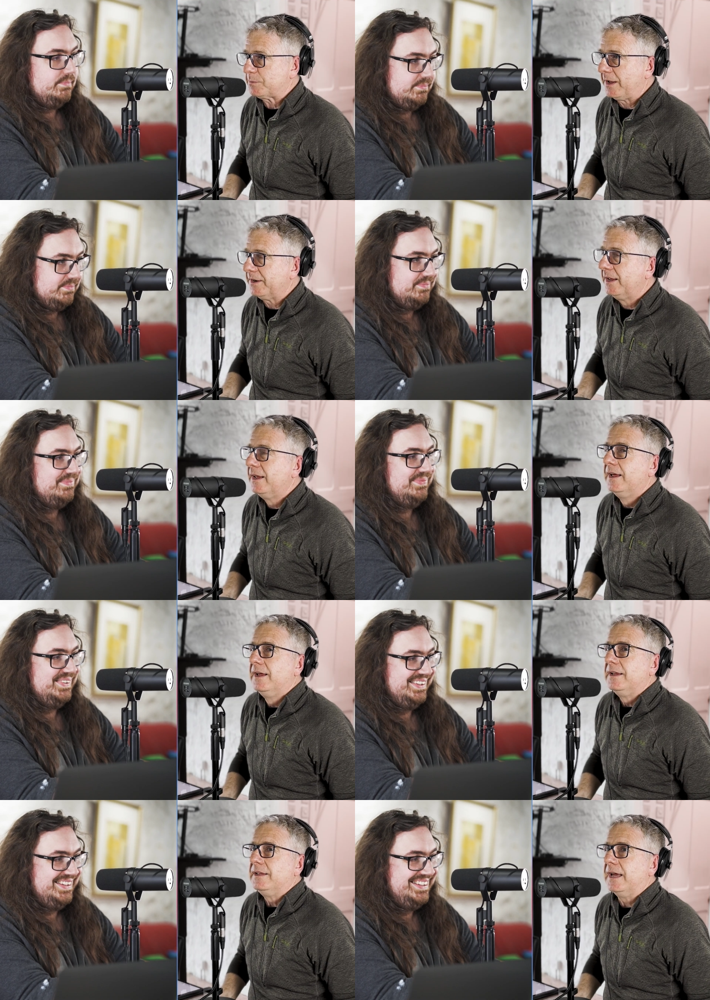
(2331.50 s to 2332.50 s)
Speaker 1: man.
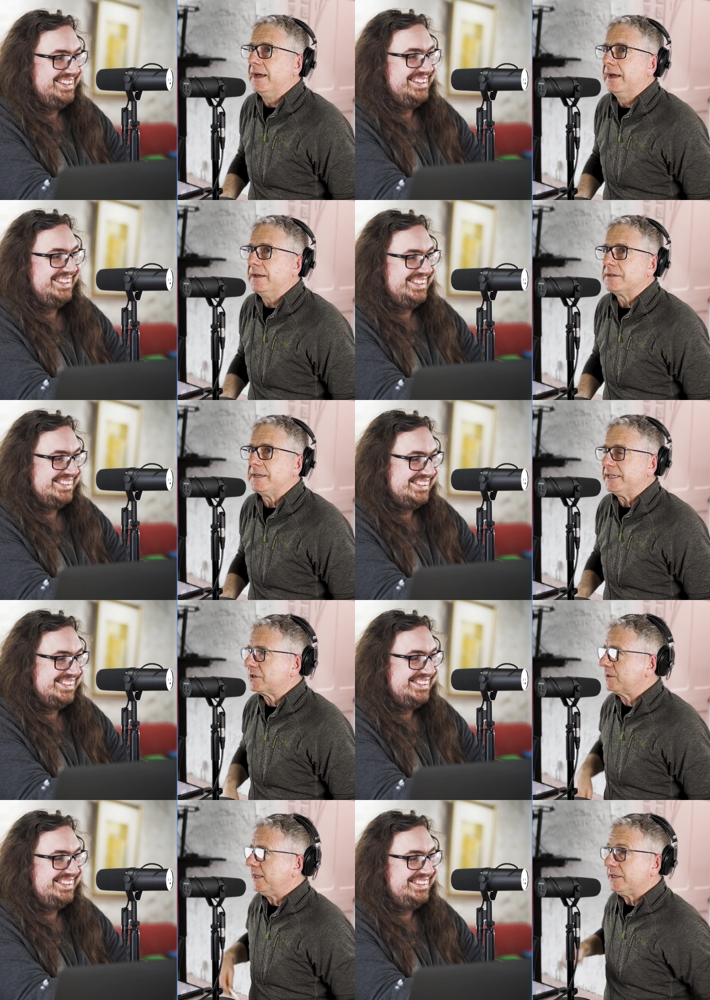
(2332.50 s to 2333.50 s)

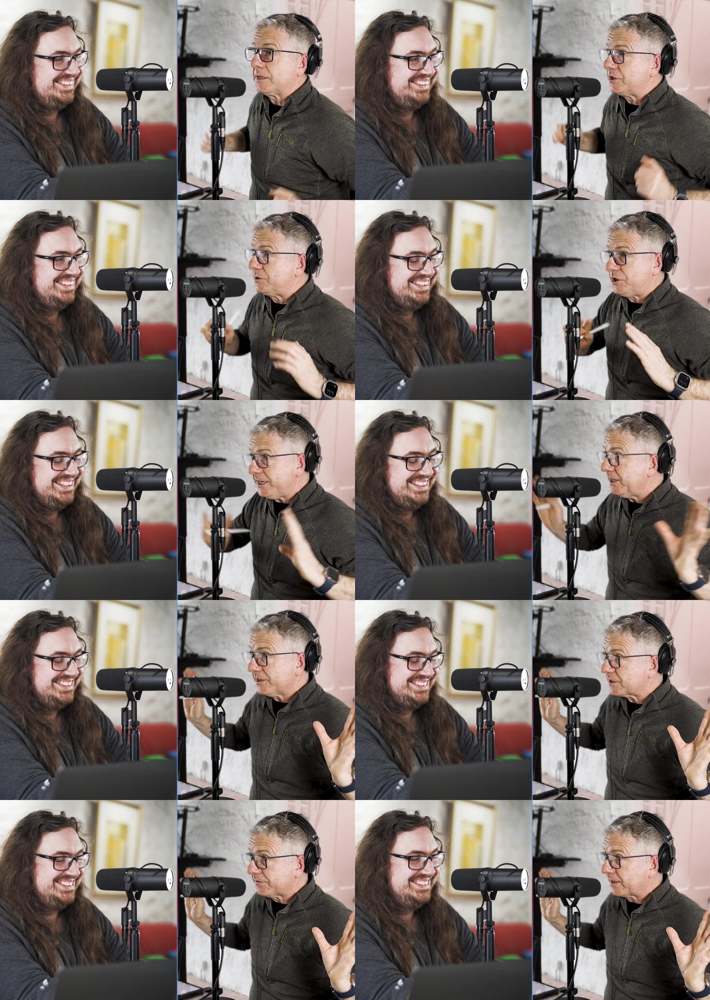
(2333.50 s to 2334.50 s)
He's a
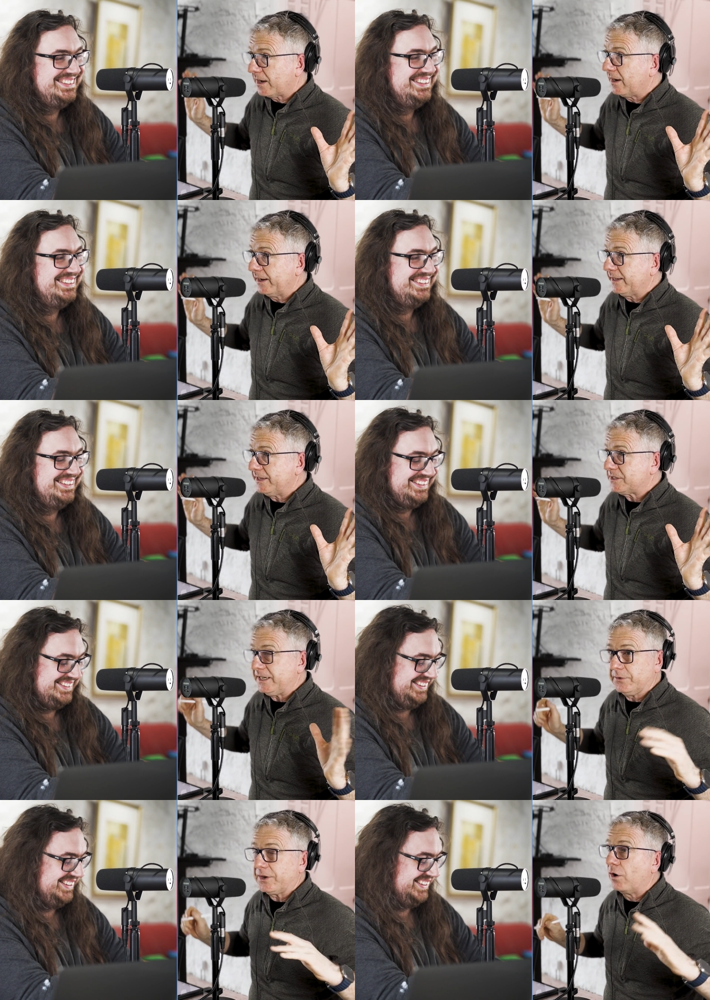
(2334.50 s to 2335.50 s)
genius of a guy.
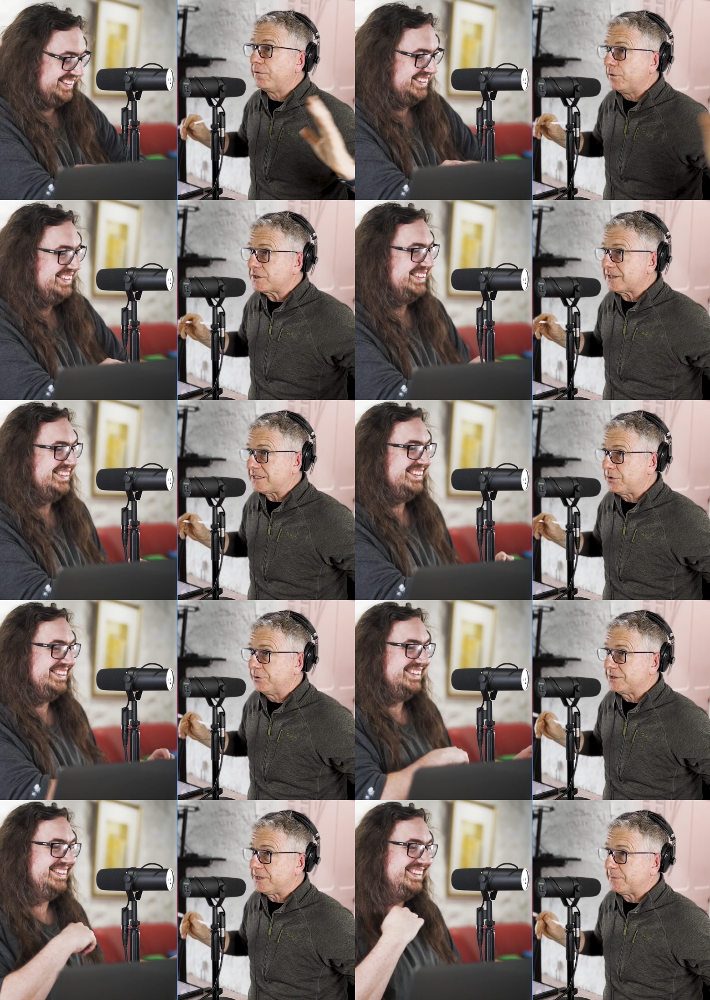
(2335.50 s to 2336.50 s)
He got a first class
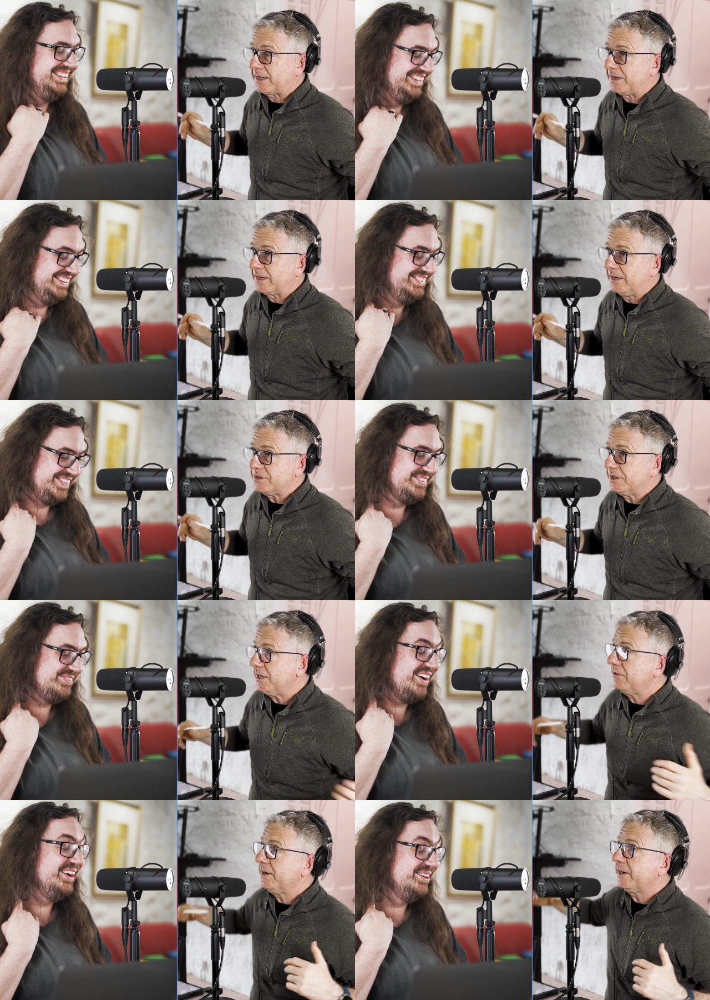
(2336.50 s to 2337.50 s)
honours in mechanical
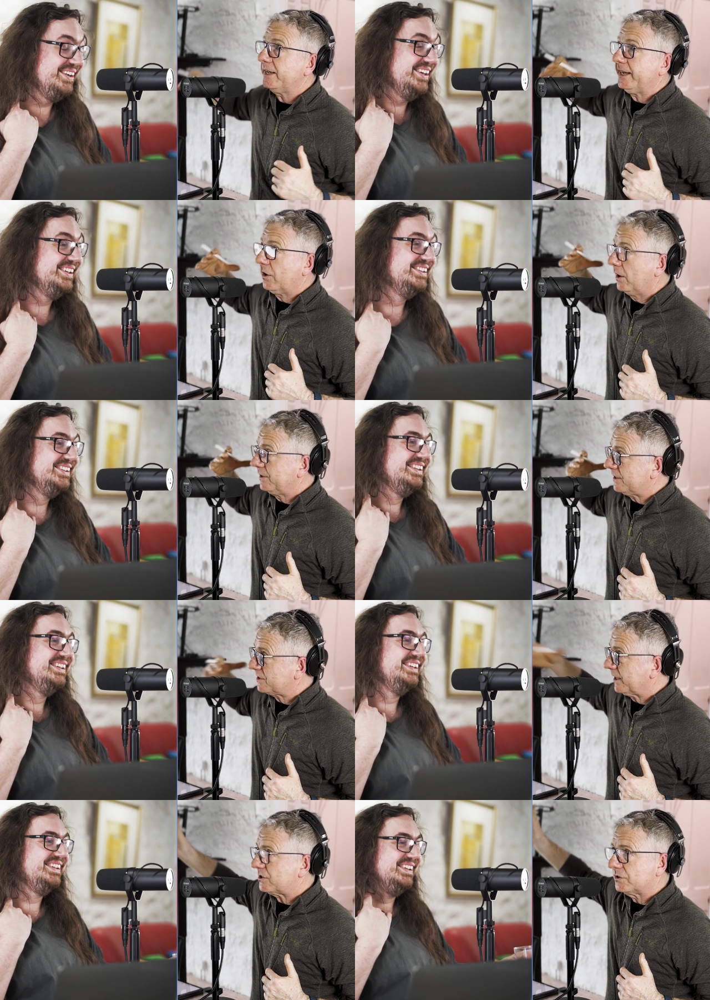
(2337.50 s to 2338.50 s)
engineering. He got a
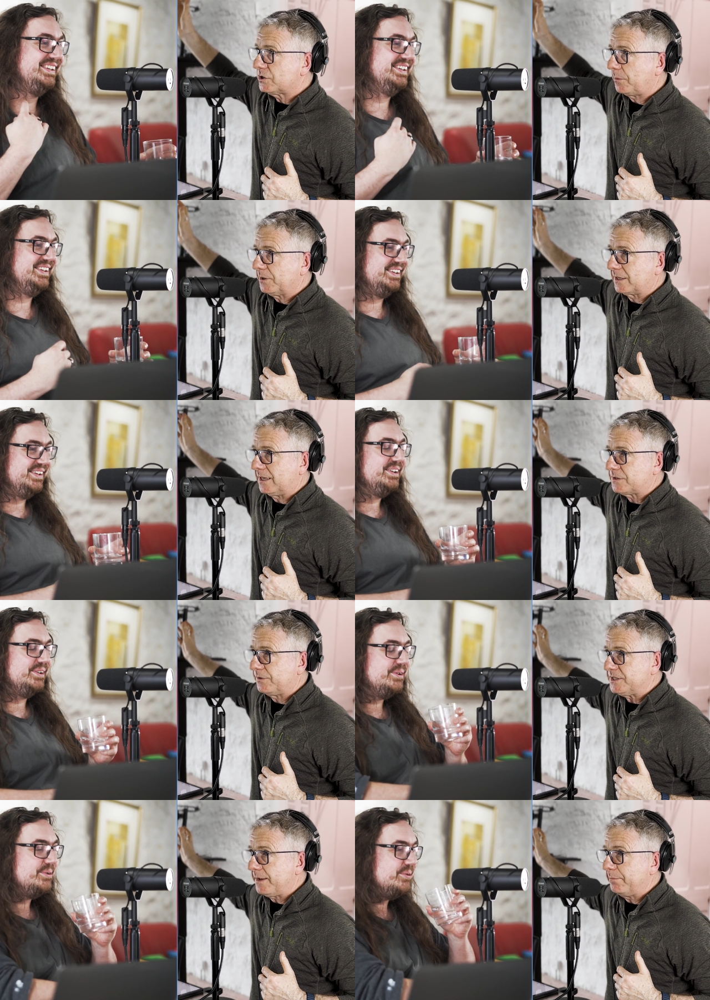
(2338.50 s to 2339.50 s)
distinction, top of the class,
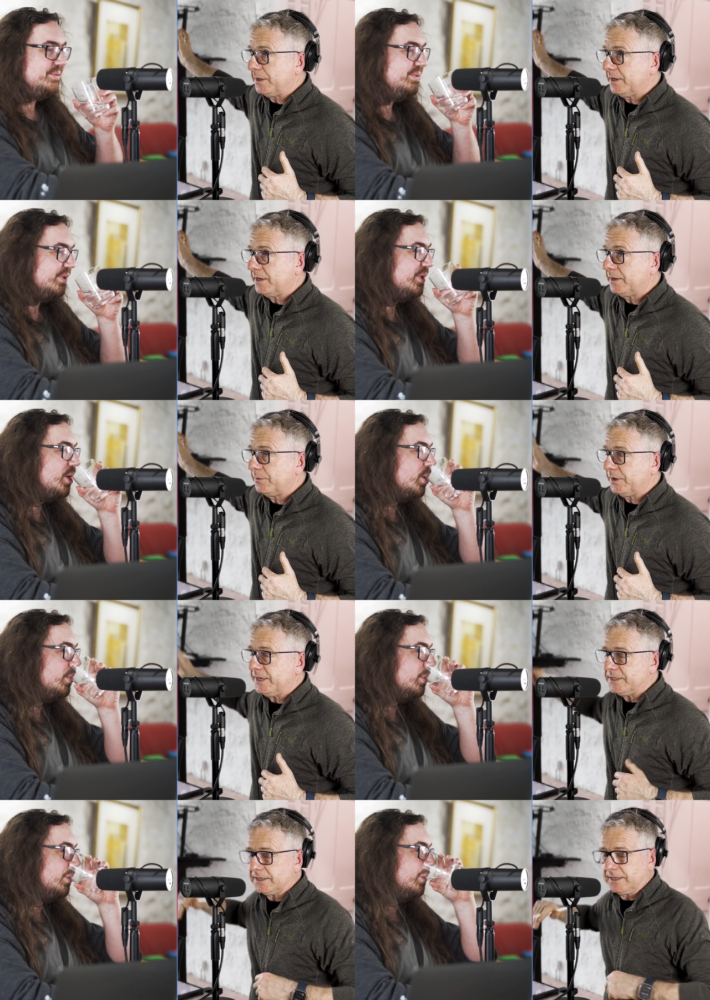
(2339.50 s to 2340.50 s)
for his MBA
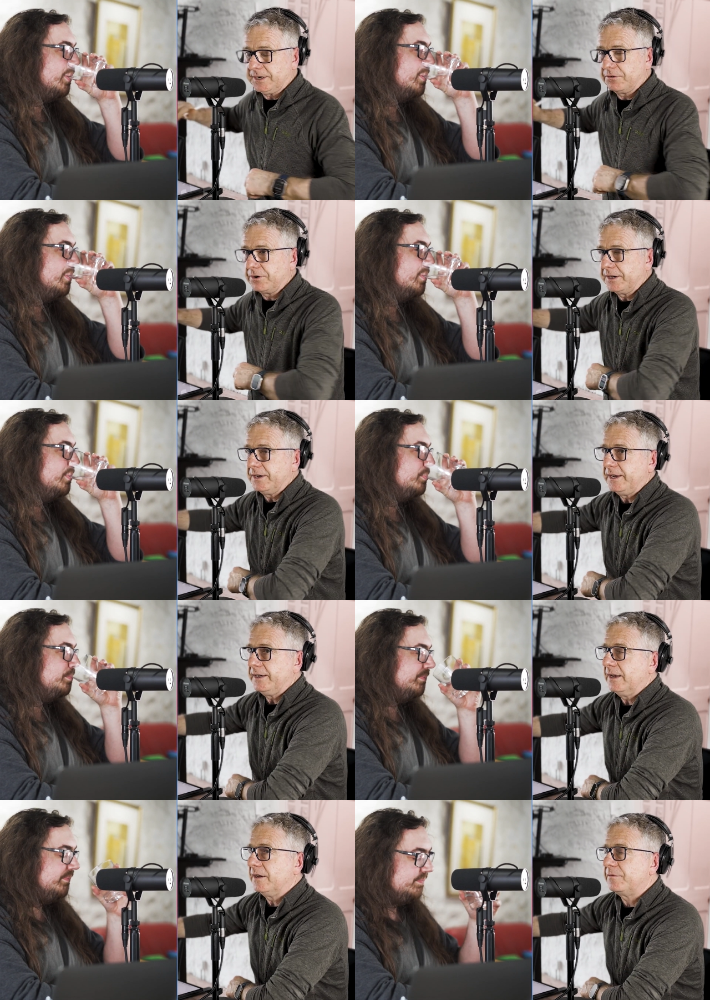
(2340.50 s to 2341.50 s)
that he did later on
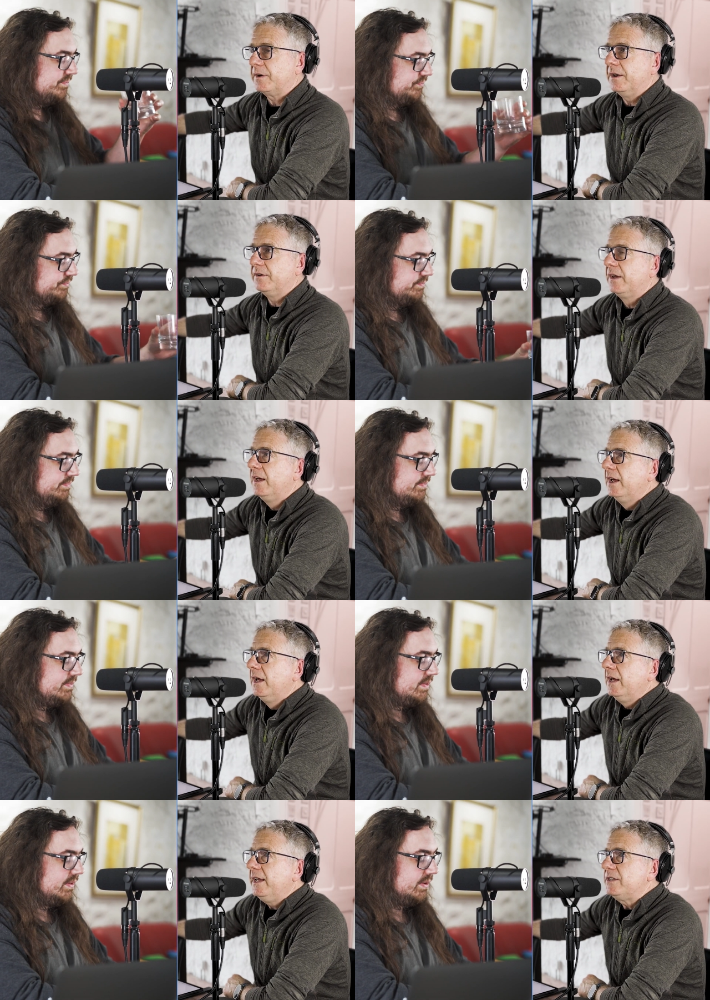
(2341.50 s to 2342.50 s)
in life. And
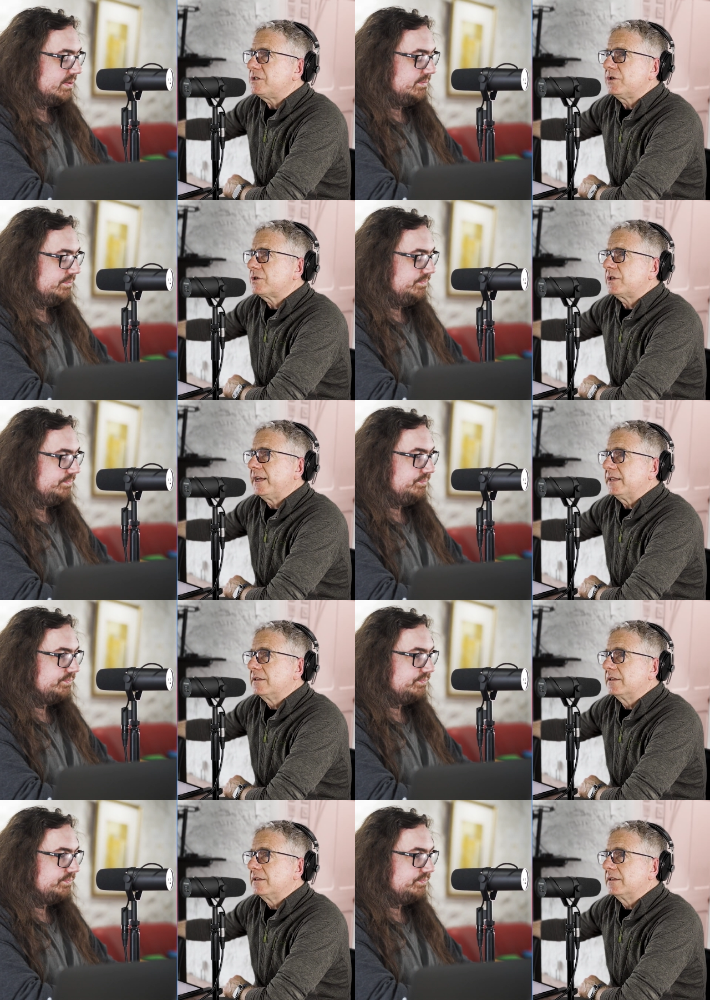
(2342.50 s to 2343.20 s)
he's just like